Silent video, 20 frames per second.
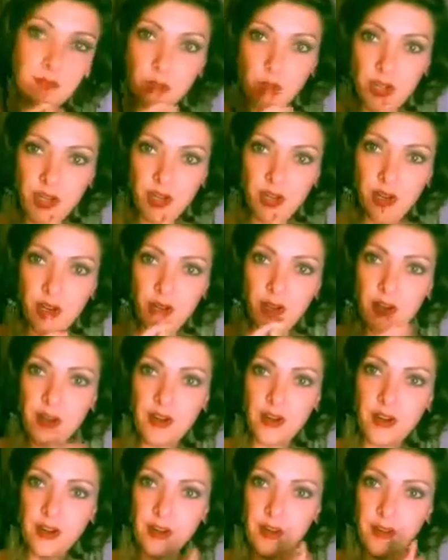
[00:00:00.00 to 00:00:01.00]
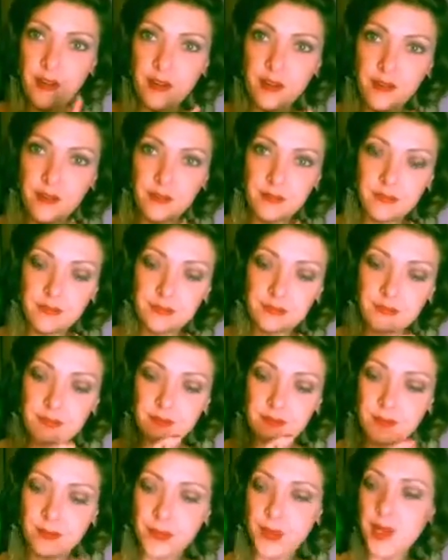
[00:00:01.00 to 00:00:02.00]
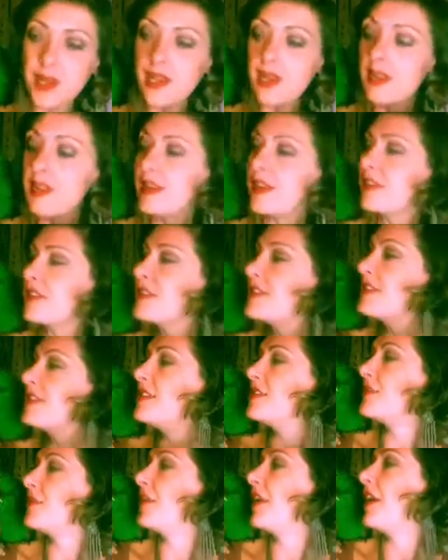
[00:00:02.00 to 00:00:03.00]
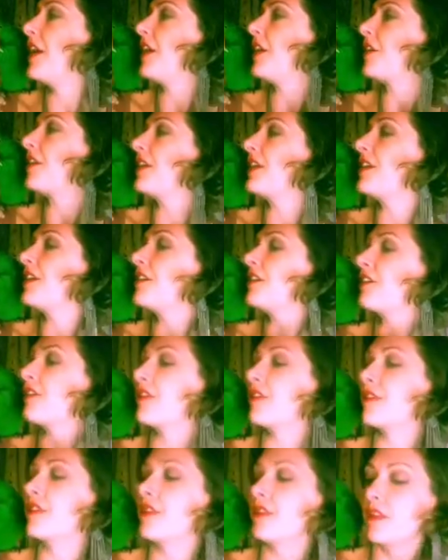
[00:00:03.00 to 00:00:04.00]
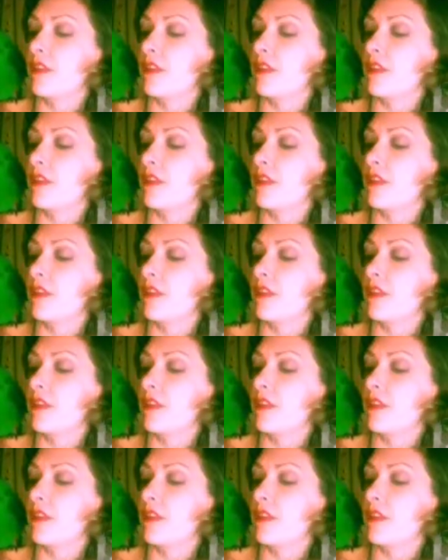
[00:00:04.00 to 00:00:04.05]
One card bring clarity to Aries.